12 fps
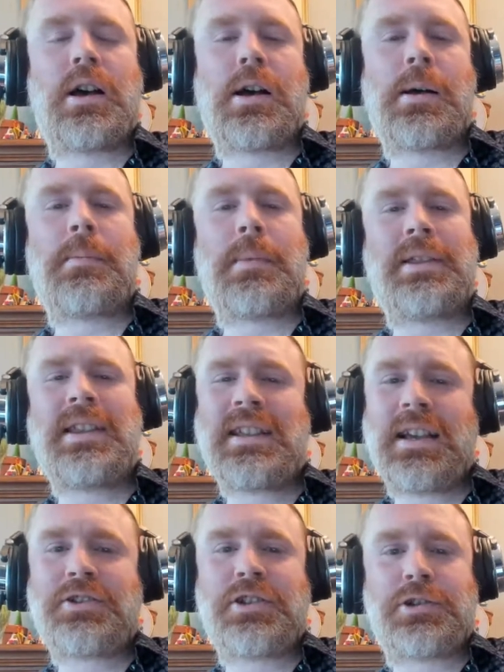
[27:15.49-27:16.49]
I
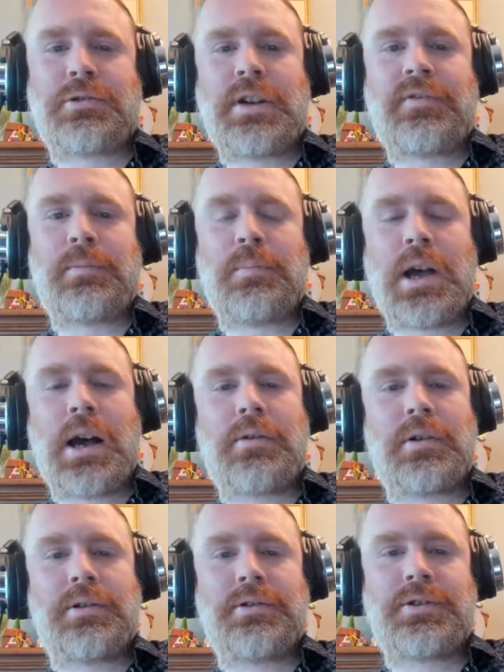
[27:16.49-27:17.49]
think actually Trevor
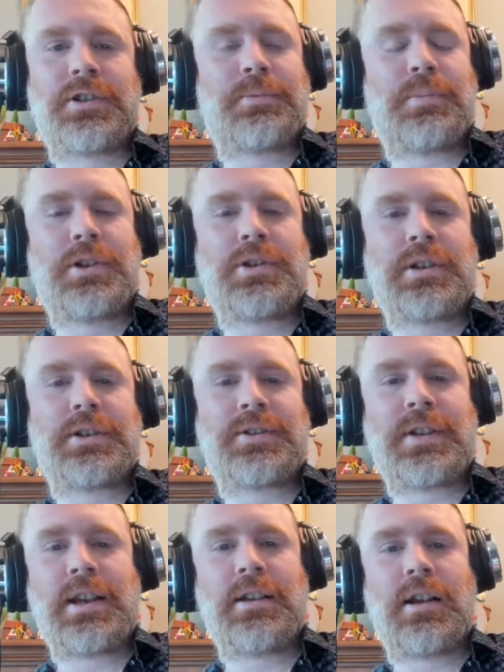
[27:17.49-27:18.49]
Bauer, who's just pitching
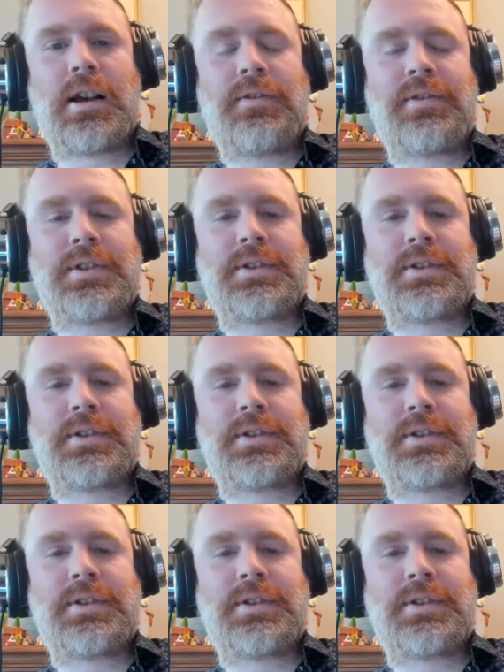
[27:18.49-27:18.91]
his tail off,